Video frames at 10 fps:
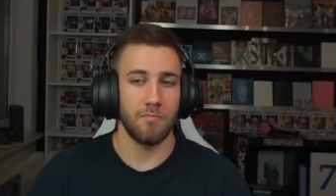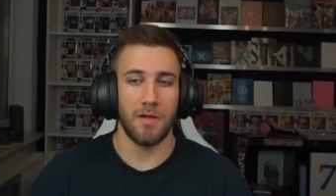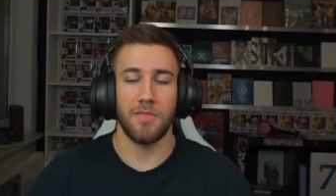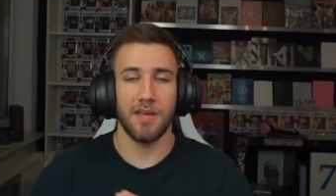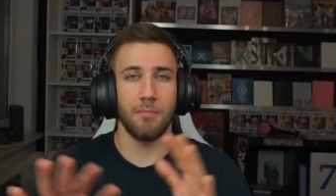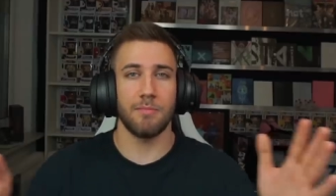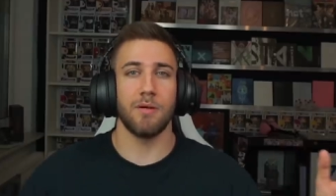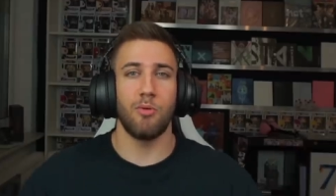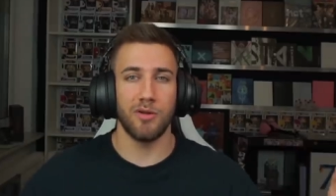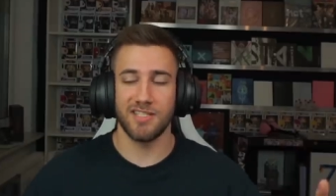I think I made
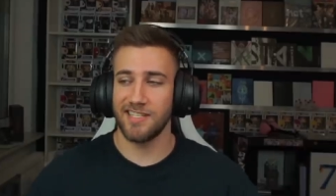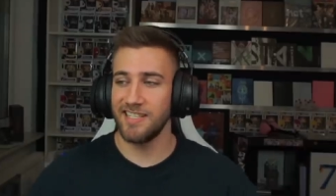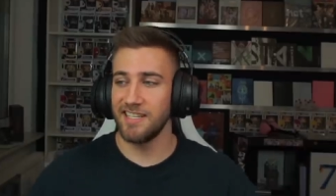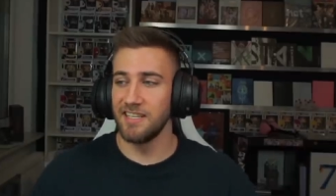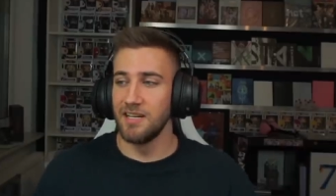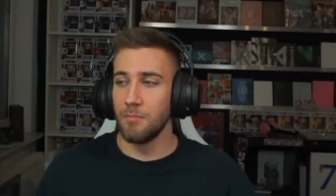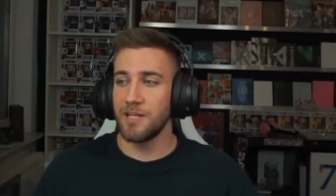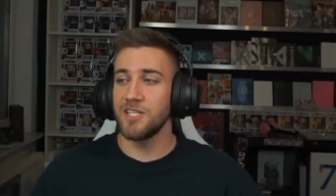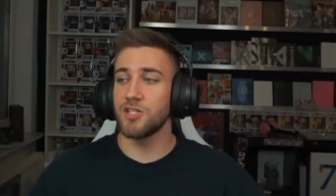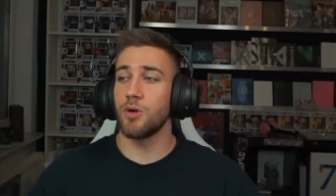my points clear.
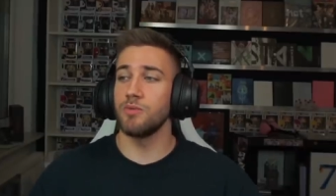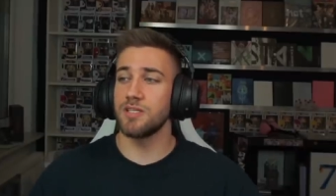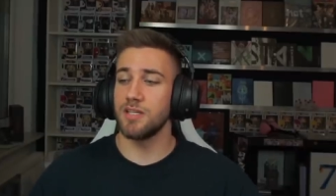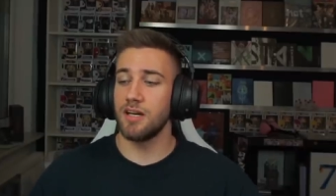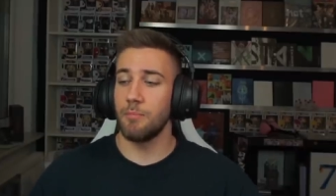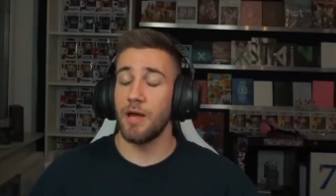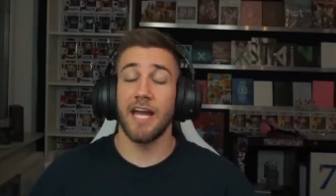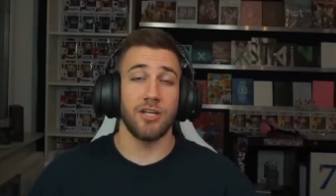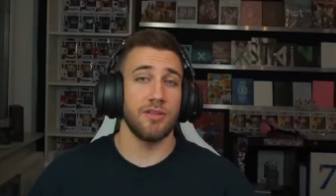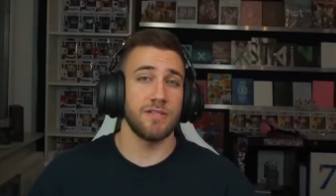Please don't
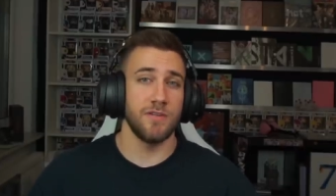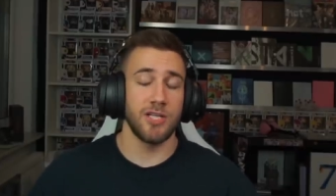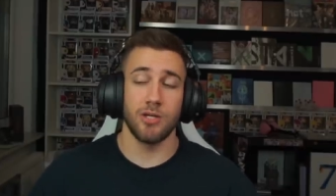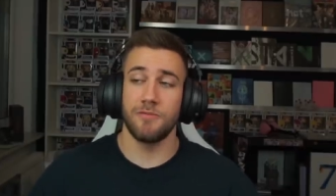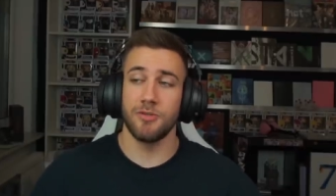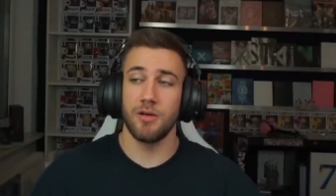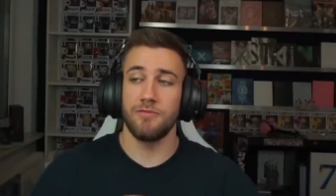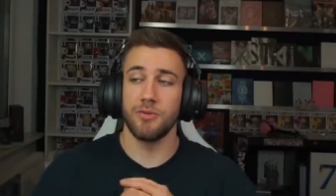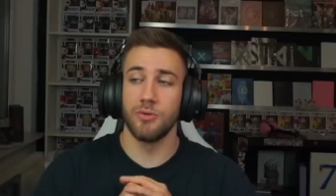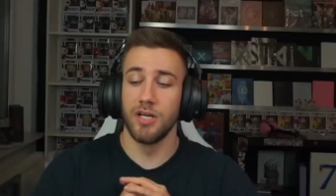hate on this video if
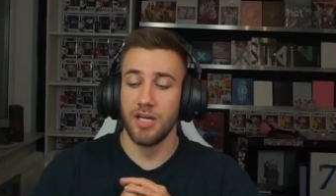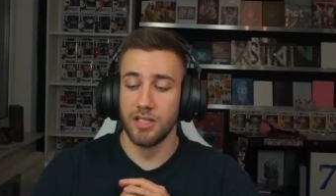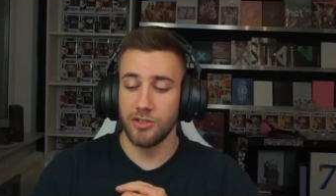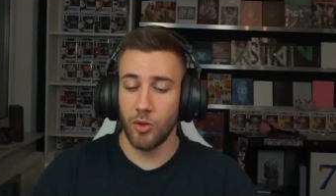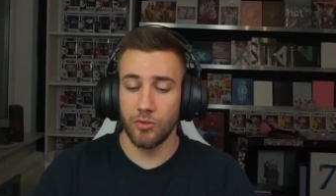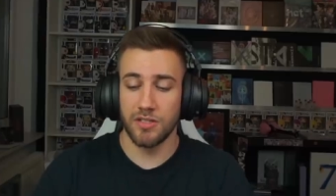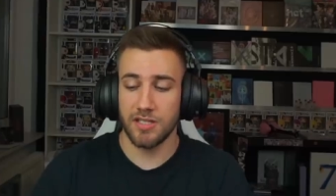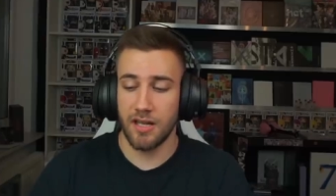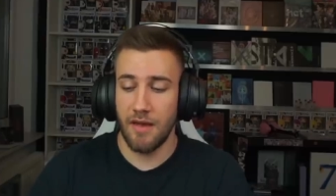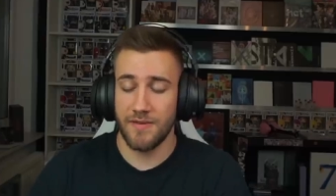you don't
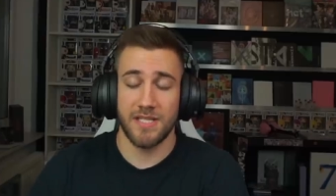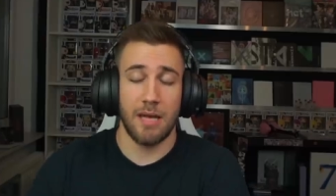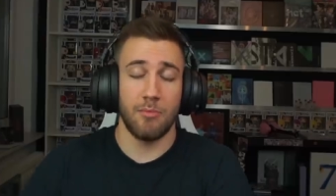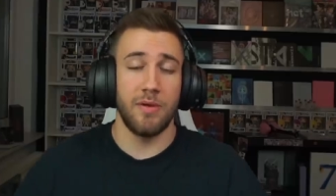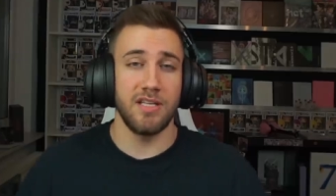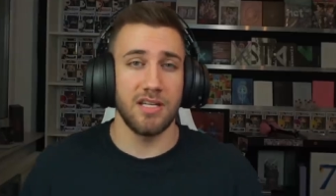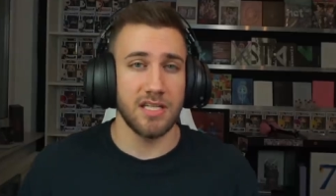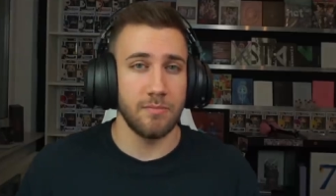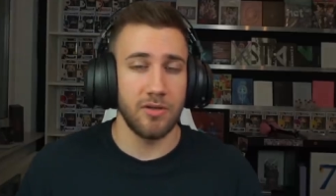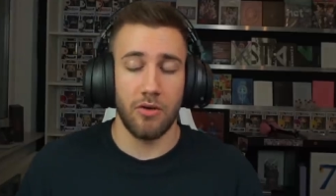have the same opinion
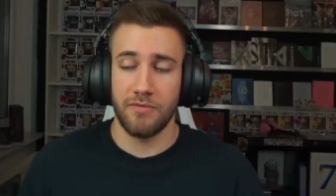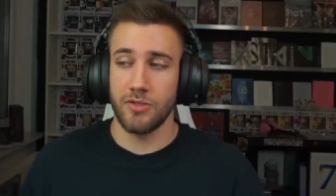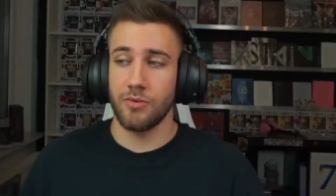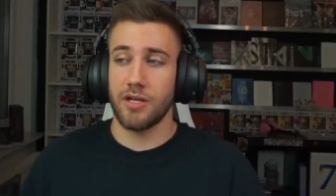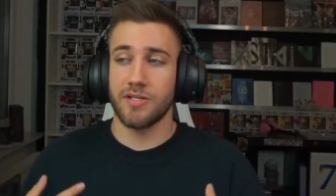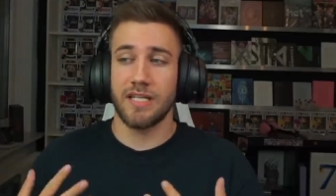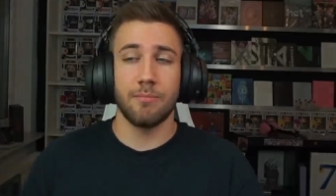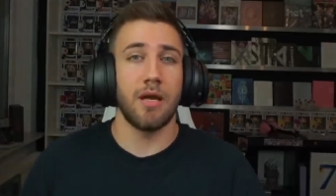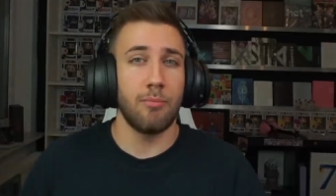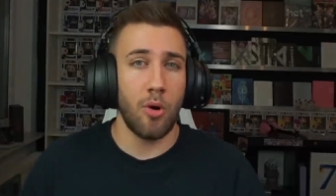as me, or if you don't
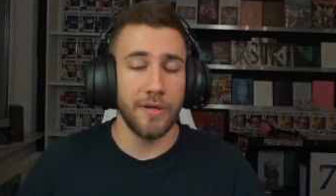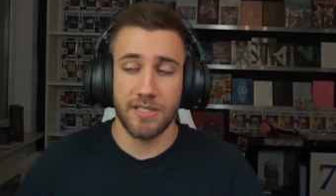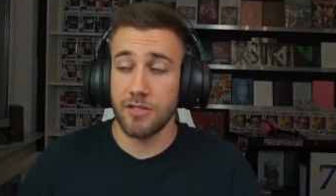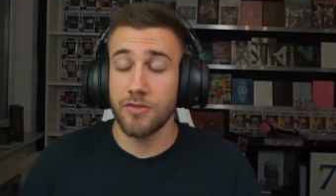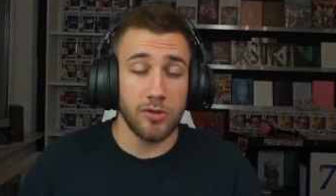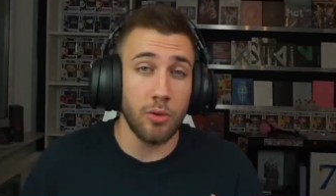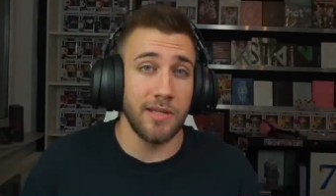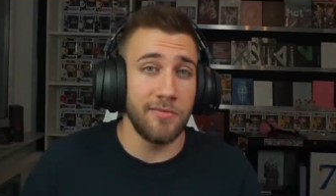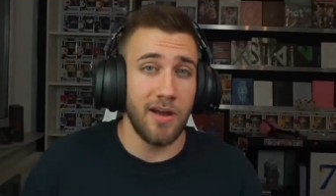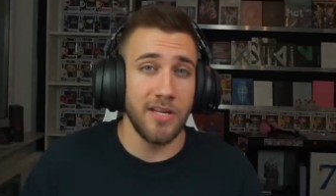understand my points. It is
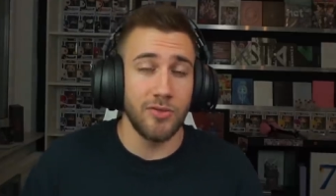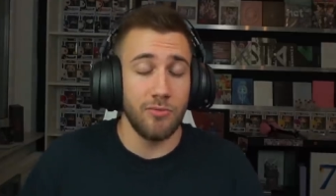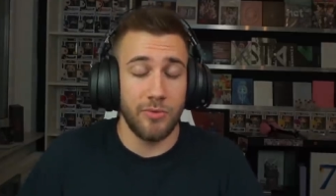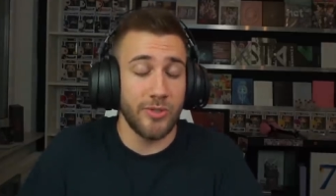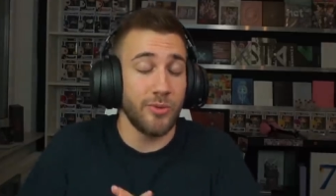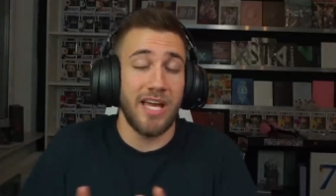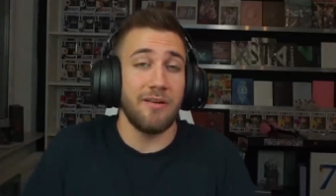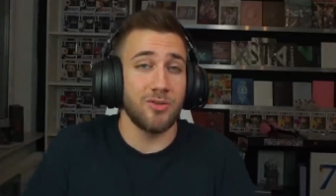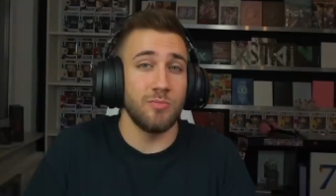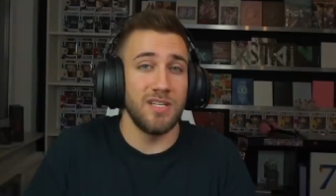totally fine. You don't
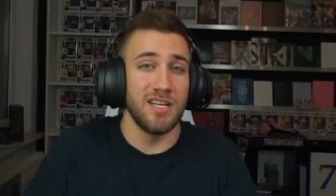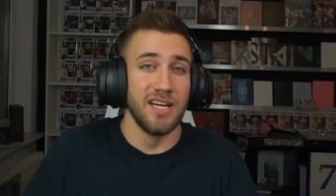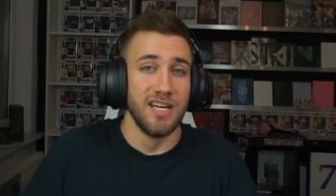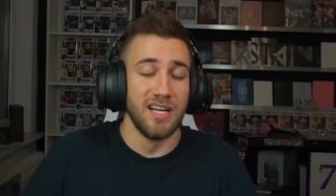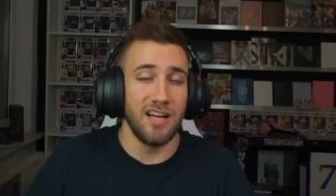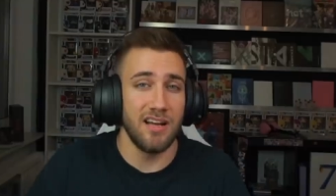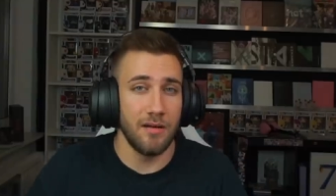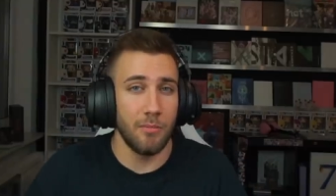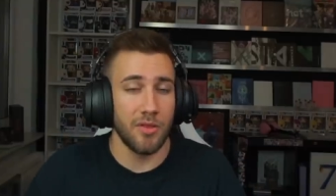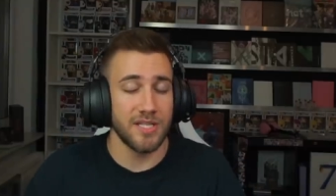have to be
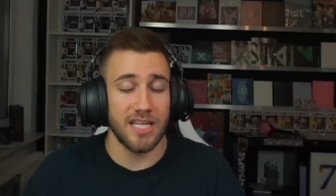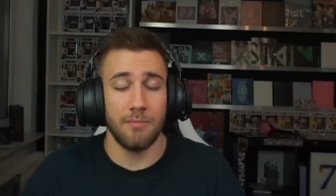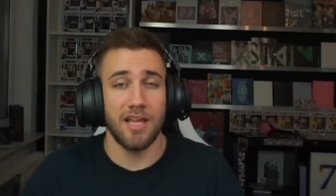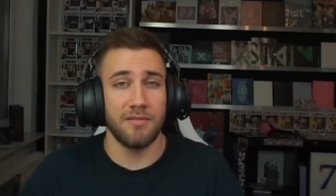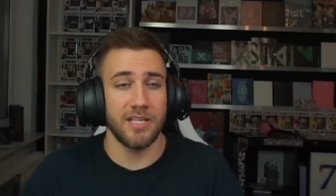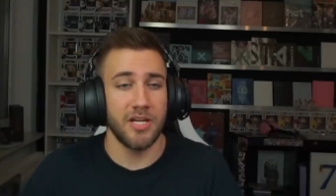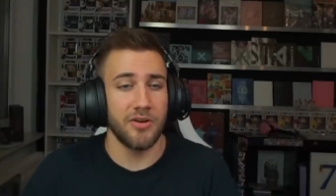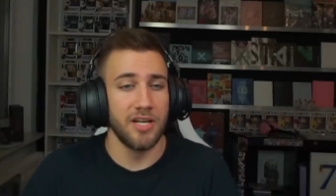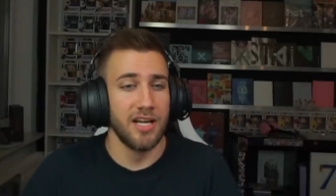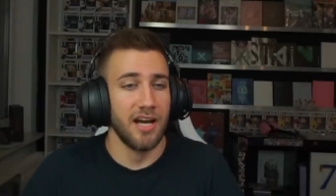on the same level here.